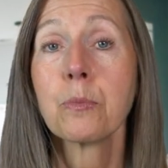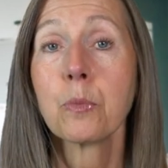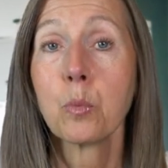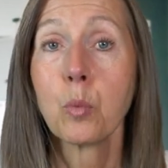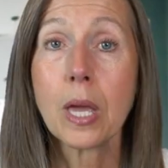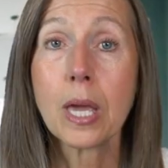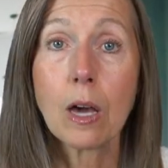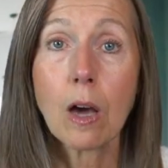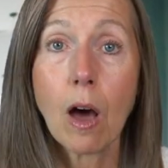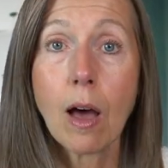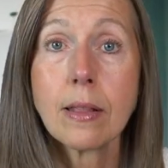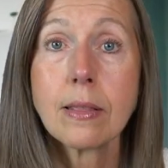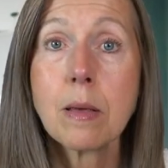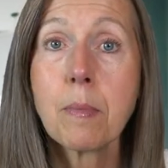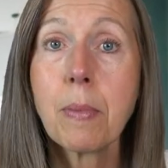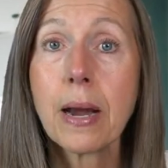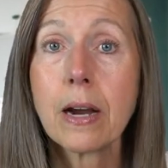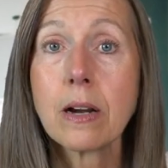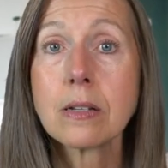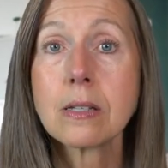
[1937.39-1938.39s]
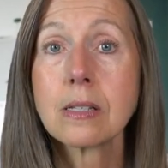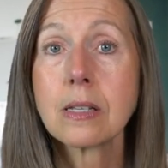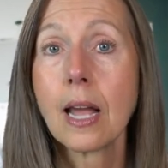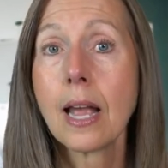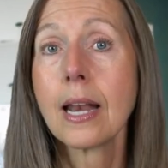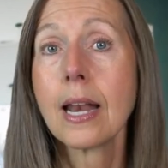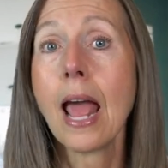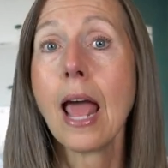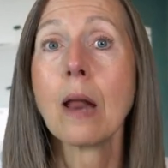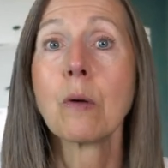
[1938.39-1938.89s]
we got the
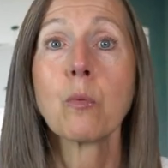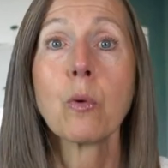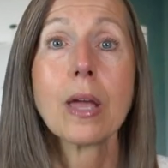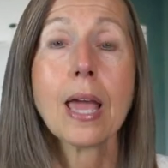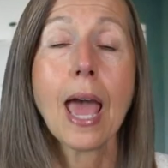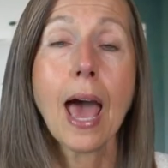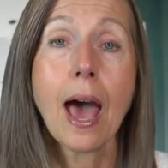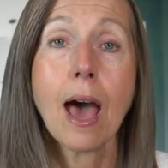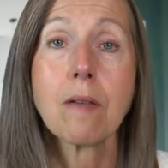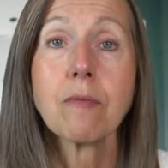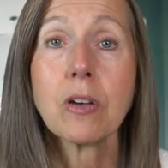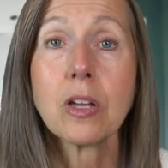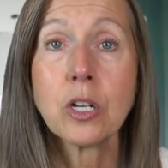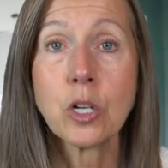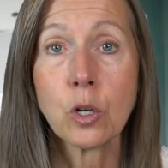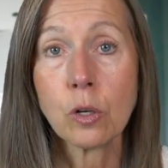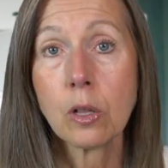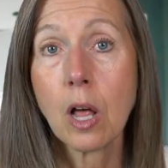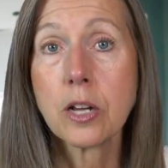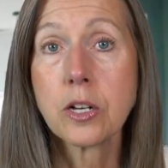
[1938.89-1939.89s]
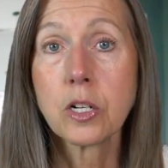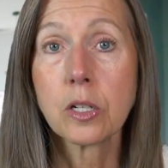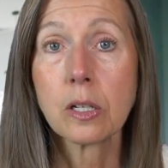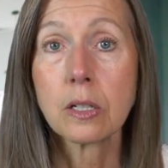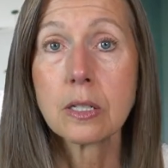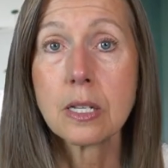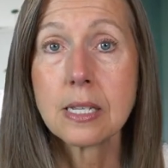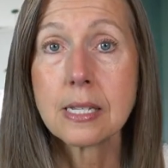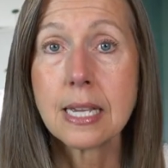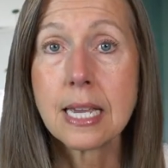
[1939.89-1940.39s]
parasite, and we have a
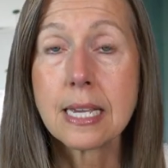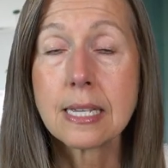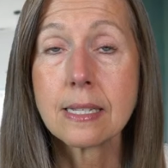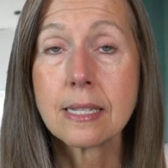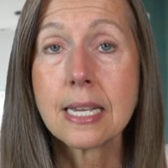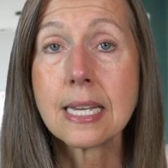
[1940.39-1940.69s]
neurological disease.